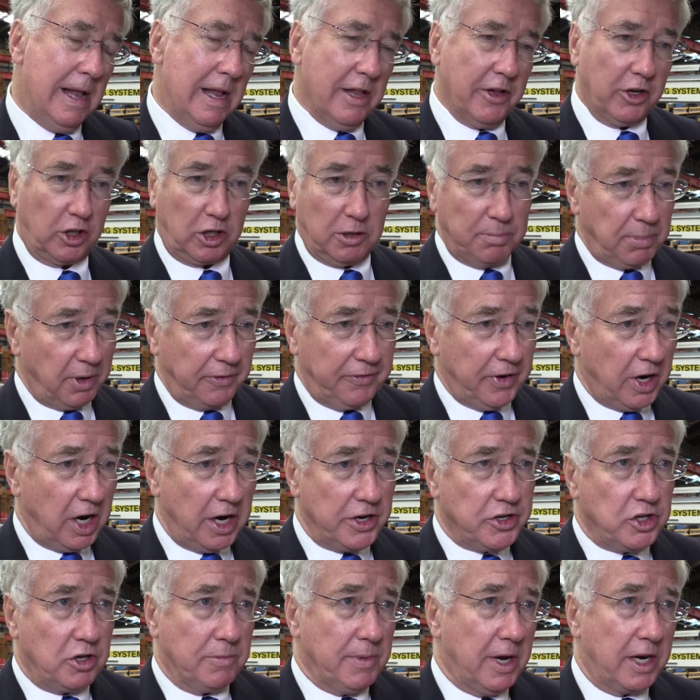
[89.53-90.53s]
that could
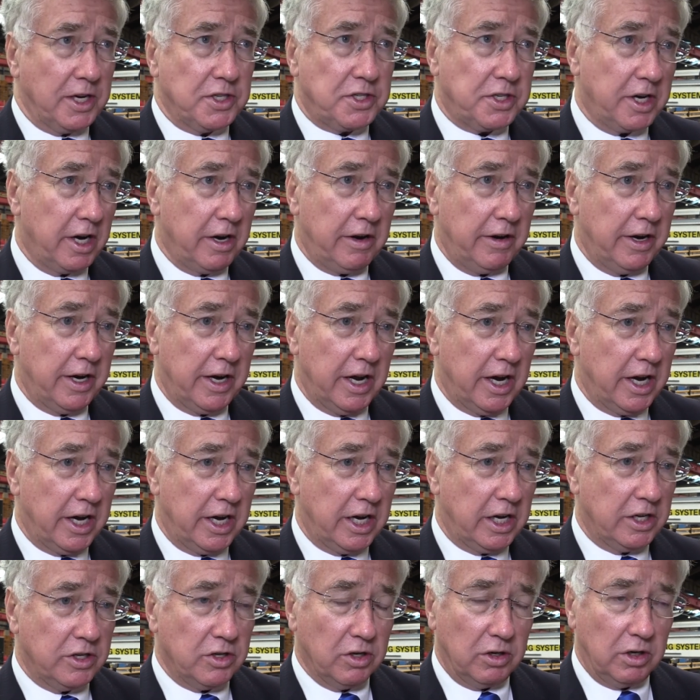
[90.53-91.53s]
provide humanitarian
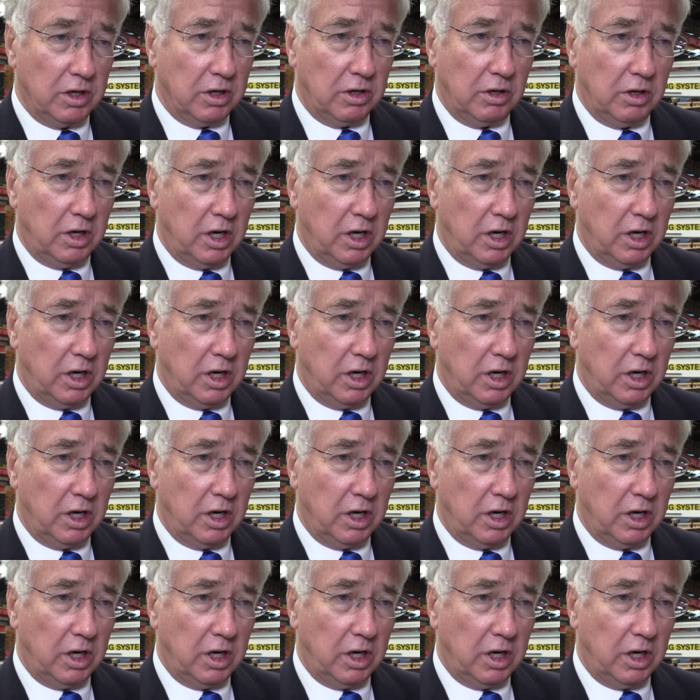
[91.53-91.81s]
aid or,